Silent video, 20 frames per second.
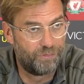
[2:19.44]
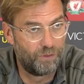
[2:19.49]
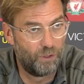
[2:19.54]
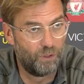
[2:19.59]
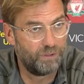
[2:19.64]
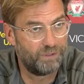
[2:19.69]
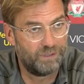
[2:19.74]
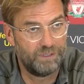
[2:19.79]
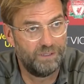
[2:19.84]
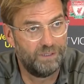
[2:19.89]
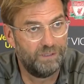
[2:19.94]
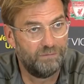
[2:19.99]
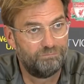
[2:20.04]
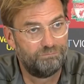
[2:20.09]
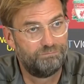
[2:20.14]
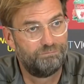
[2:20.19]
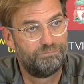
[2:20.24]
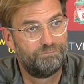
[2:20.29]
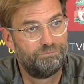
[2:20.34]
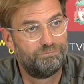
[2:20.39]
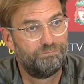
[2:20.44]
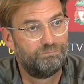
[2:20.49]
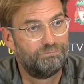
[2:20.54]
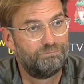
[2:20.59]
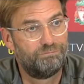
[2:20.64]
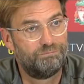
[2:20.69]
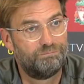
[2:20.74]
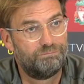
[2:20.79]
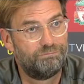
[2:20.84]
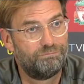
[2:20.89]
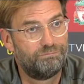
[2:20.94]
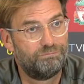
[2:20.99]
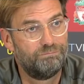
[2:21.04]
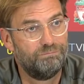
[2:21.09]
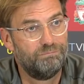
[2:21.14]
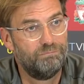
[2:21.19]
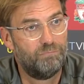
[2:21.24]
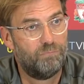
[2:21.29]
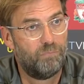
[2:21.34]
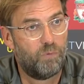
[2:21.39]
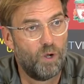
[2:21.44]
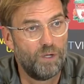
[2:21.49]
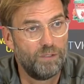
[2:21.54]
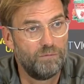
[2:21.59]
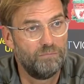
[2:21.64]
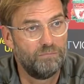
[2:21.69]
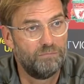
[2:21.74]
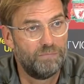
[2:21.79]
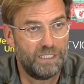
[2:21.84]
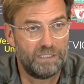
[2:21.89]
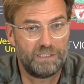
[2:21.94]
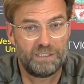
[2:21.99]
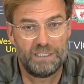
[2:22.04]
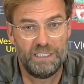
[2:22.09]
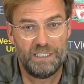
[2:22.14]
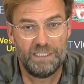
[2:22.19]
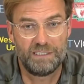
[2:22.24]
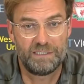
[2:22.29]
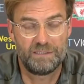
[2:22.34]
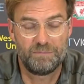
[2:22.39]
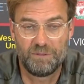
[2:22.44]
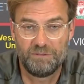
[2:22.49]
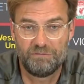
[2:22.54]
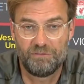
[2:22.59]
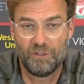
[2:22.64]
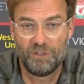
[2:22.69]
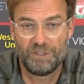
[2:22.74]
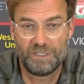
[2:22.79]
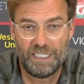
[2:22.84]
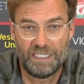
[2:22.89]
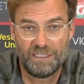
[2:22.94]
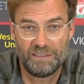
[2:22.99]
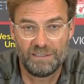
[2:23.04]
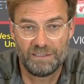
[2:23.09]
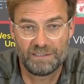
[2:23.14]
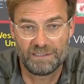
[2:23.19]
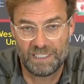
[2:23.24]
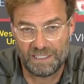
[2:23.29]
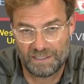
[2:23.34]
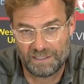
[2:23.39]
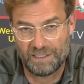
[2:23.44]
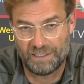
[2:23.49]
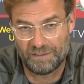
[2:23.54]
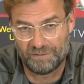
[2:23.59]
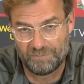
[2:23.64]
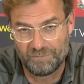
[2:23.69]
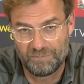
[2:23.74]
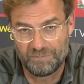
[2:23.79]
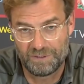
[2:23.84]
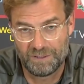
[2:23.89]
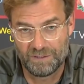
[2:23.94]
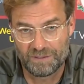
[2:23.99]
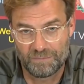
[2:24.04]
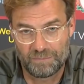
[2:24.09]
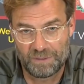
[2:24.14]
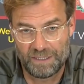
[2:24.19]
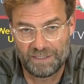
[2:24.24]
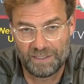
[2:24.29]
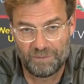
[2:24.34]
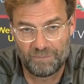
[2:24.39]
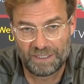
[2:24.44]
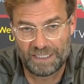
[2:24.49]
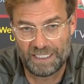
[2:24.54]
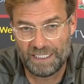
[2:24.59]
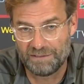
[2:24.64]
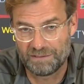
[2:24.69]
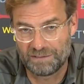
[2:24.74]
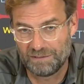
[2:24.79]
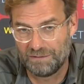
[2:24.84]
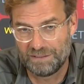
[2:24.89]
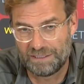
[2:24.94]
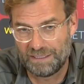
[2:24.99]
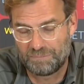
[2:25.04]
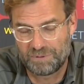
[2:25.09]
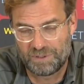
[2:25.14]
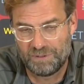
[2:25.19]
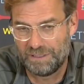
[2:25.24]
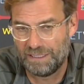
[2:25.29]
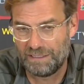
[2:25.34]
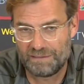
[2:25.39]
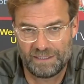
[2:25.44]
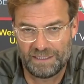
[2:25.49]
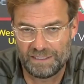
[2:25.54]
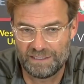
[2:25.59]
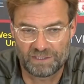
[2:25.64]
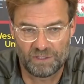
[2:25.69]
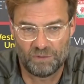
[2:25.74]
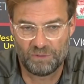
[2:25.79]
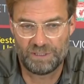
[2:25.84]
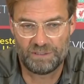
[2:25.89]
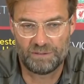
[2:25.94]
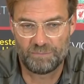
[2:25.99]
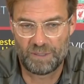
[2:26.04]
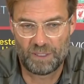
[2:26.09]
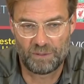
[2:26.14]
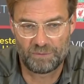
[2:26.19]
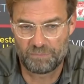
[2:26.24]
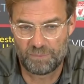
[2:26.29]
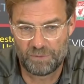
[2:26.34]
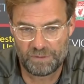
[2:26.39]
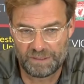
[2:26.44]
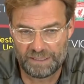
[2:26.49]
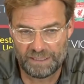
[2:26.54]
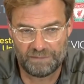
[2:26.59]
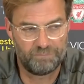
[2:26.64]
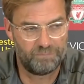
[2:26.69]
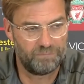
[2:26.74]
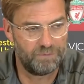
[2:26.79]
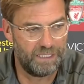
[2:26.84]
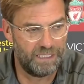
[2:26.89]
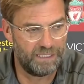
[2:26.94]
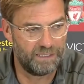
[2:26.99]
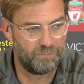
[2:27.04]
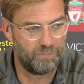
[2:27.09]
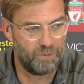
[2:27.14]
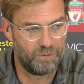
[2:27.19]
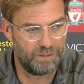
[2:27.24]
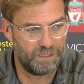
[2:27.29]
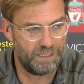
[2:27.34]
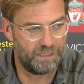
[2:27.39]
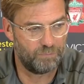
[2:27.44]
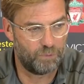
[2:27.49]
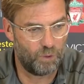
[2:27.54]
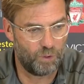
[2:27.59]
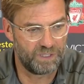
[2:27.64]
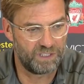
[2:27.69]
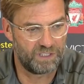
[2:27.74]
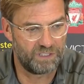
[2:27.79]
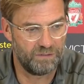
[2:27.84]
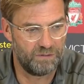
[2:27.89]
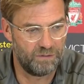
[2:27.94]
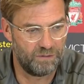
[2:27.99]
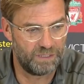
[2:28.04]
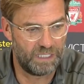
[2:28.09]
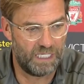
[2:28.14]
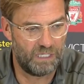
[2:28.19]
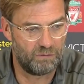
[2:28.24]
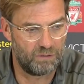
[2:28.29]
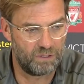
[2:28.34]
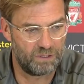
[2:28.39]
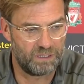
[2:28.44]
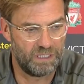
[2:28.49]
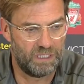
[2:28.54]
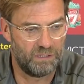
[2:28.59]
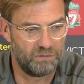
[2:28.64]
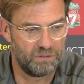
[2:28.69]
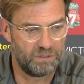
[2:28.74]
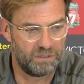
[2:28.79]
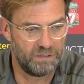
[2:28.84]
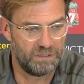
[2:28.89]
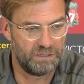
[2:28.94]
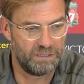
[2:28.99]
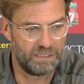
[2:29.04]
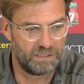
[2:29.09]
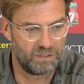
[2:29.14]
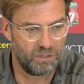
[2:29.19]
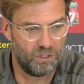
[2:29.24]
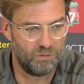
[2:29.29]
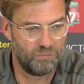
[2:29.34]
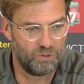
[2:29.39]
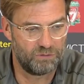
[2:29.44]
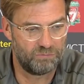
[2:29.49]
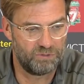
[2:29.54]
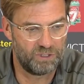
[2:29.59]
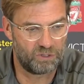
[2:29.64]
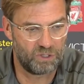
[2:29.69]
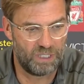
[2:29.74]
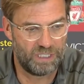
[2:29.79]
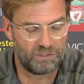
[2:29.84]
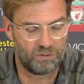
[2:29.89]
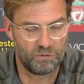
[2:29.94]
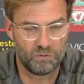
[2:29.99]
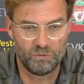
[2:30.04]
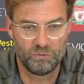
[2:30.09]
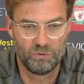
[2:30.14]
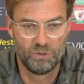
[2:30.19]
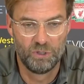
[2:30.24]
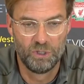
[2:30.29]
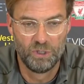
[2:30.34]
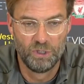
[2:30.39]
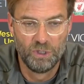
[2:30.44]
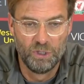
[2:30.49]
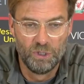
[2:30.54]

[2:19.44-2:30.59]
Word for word: 31 match days before the end is nothing because we play them again. So it's absolutely nothing. It's only about getting, getting points on our account. And that's all what we try to do.